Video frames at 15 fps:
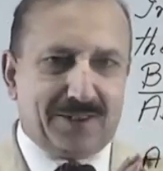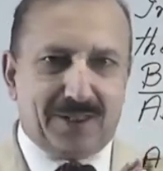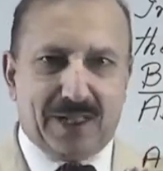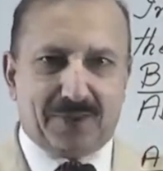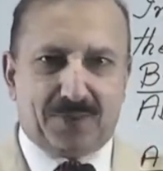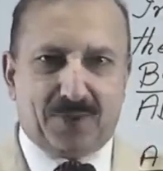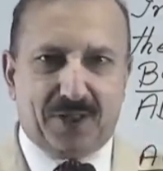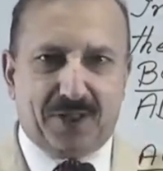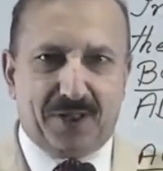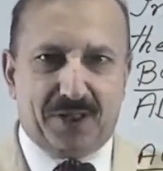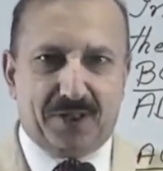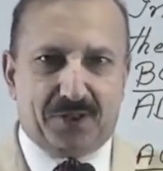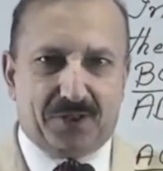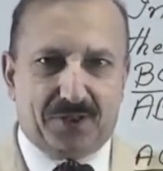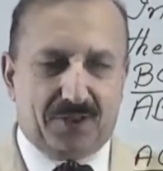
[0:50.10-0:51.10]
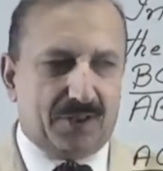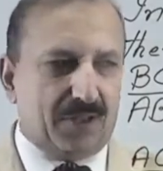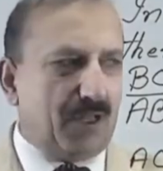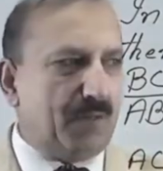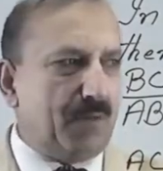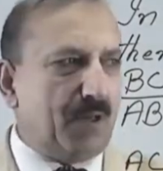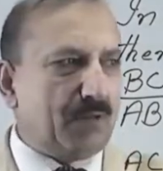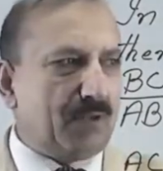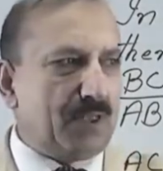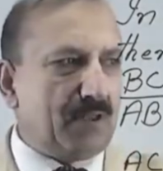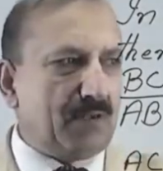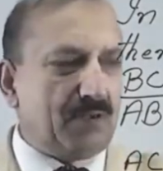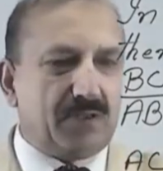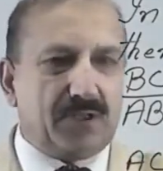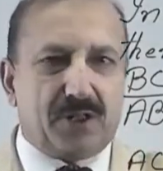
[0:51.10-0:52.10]
explanation about
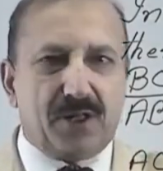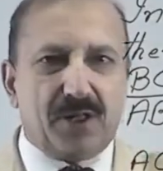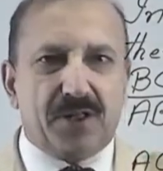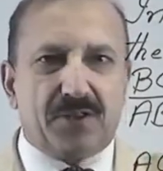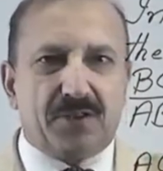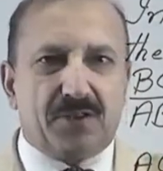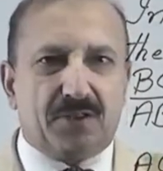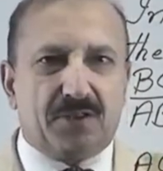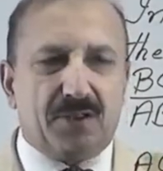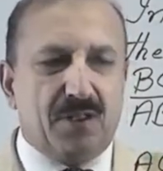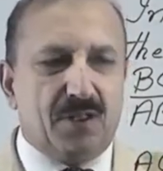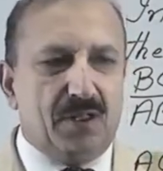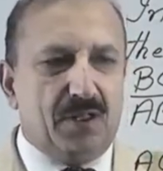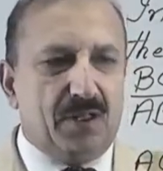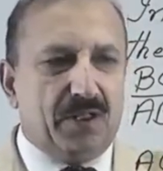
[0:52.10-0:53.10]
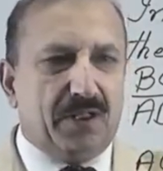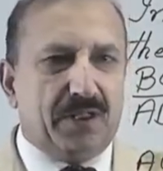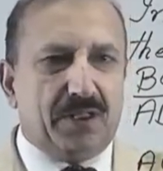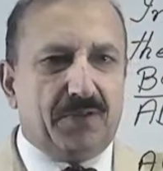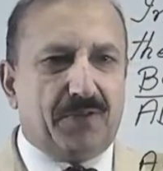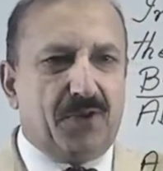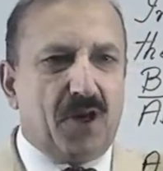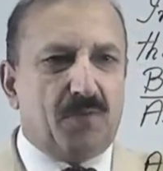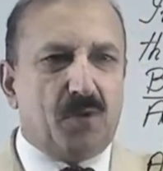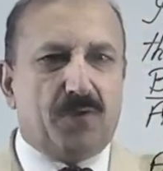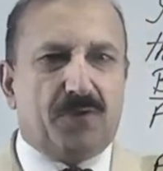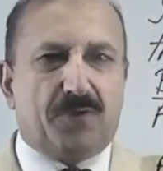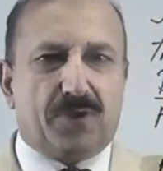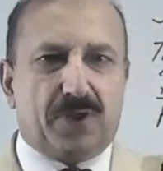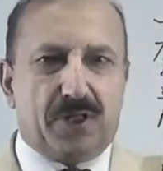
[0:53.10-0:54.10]
the relation in the form
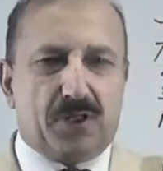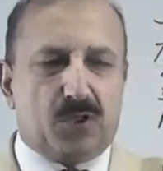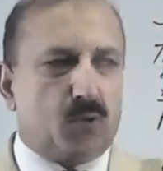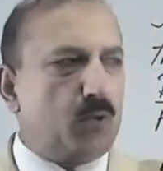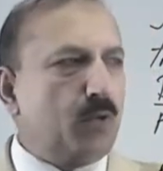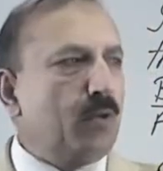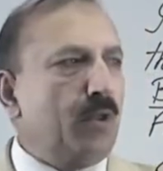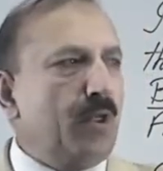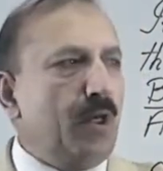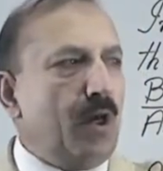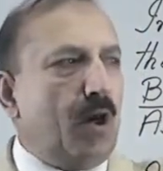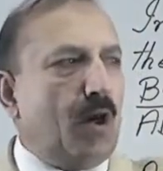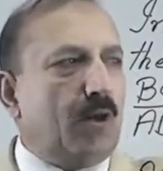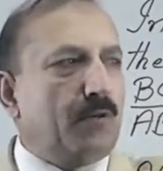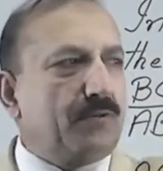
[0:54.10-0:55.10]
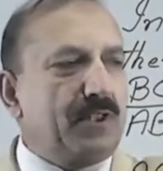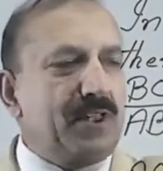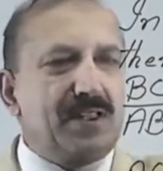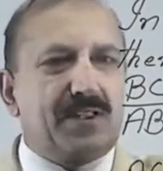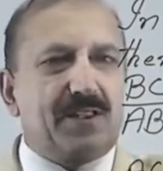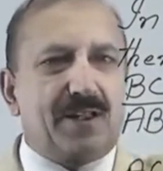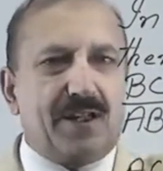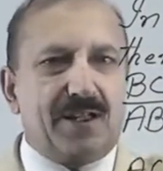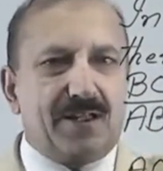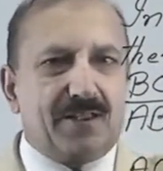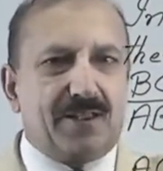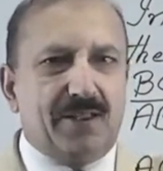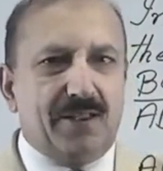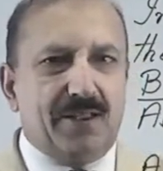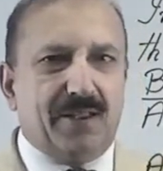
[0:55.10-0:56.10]
of a ratio of these
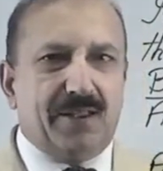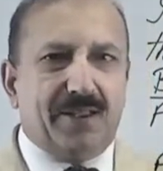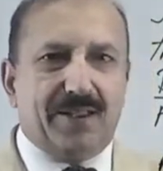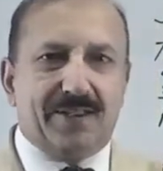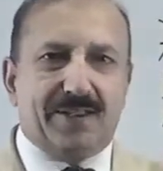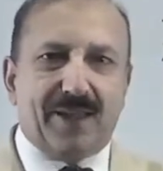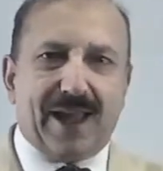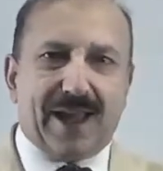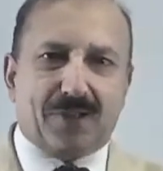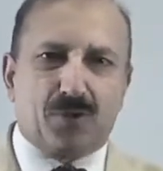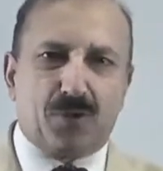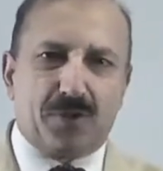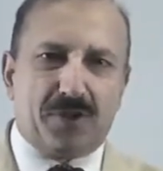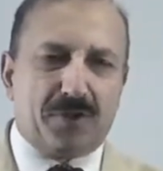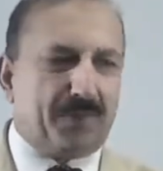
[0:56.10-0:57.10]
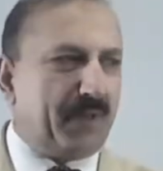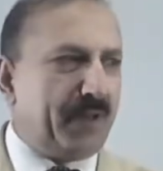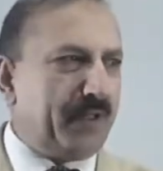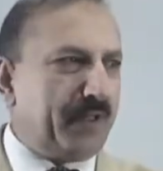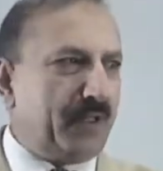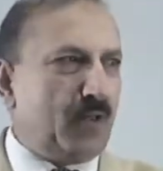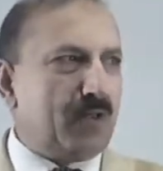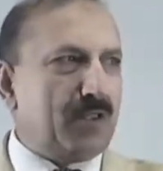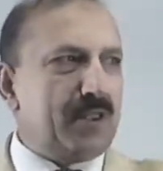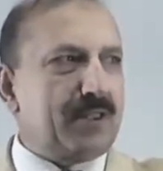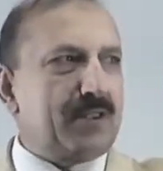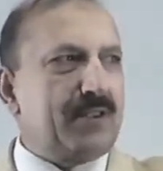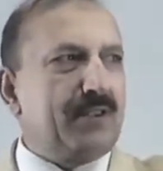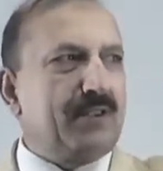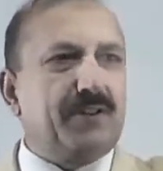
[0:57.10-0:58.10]
sides is actually depending on
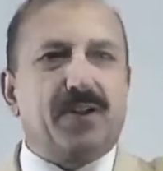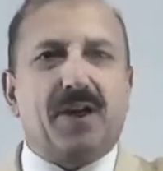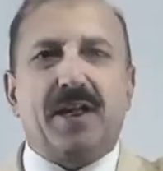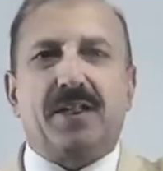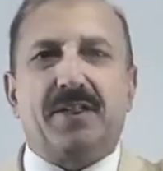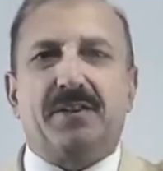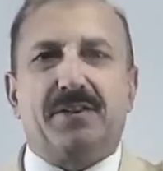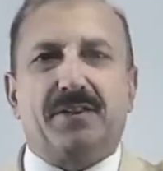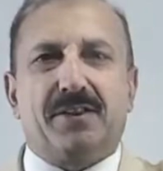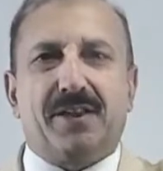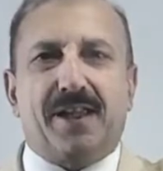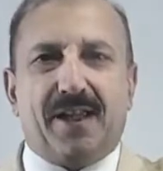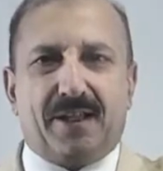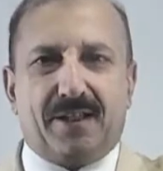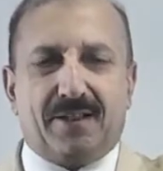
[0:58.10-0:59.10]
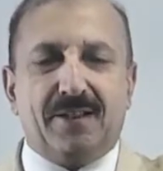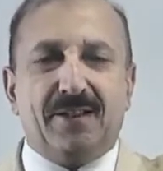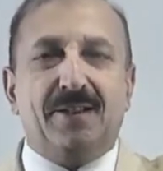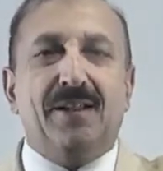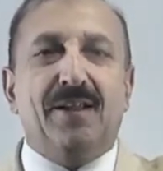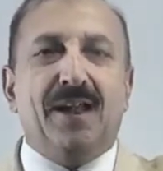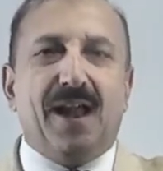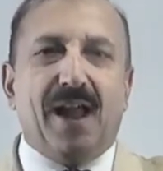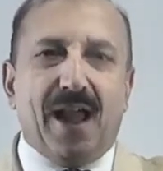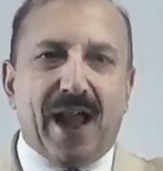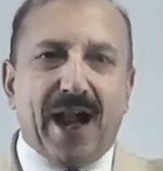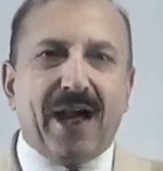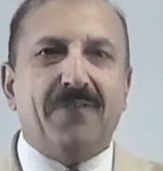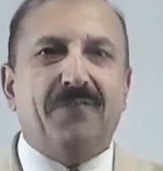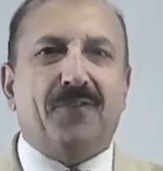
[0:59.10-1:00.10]
this 90 degree angle
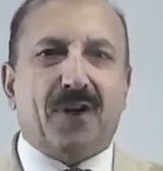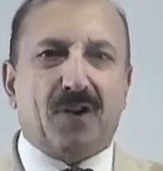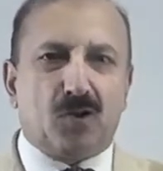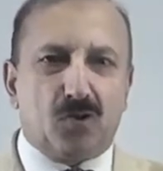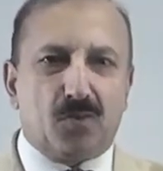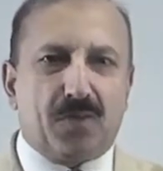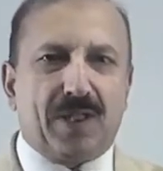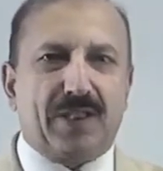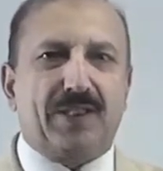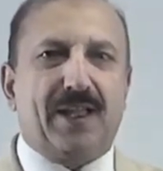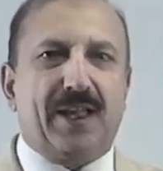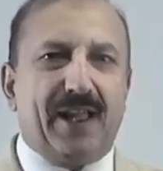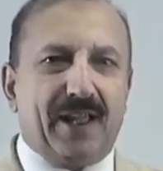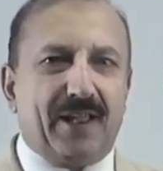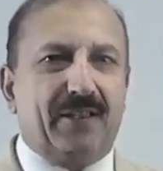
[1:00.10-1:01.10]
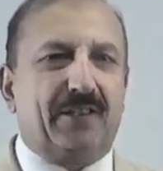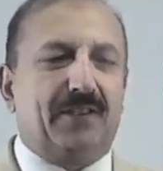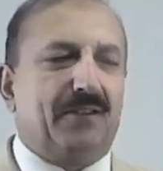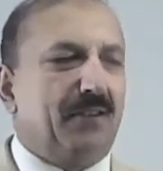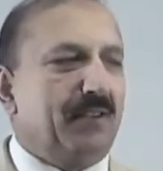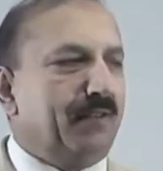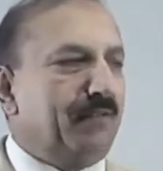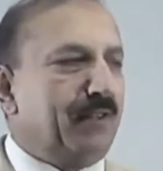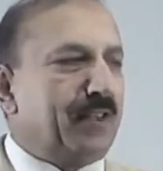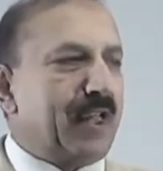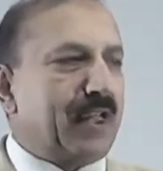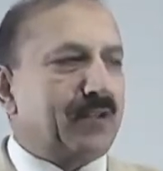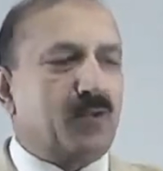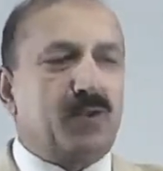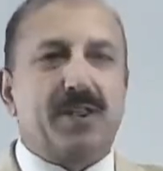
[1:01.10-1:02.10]
and followed by the angle which
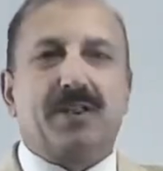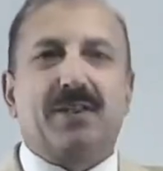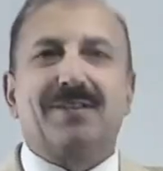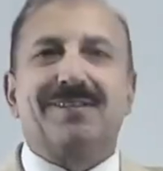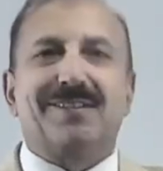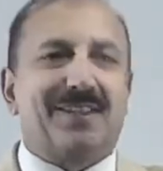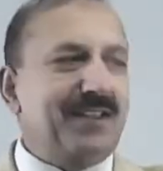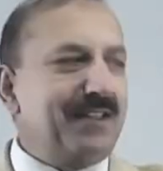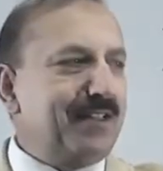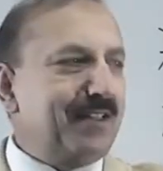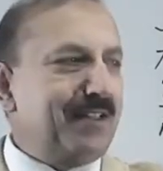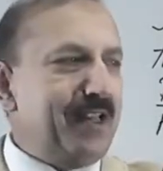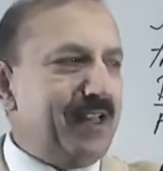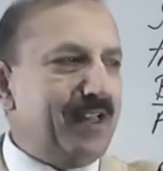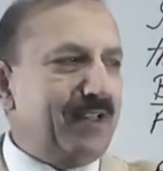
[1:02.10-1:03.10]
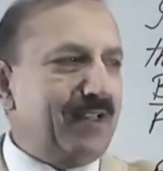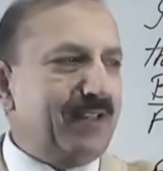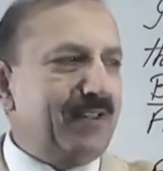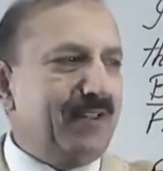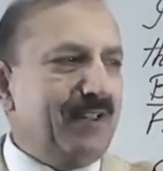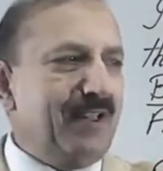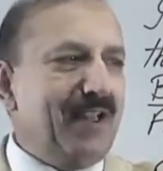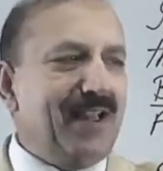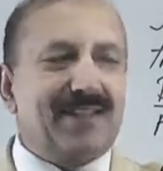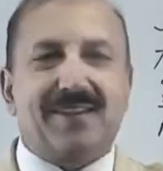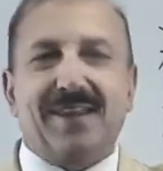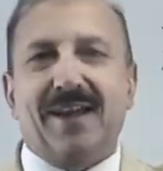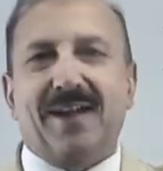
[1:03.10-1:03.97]
actually consider here as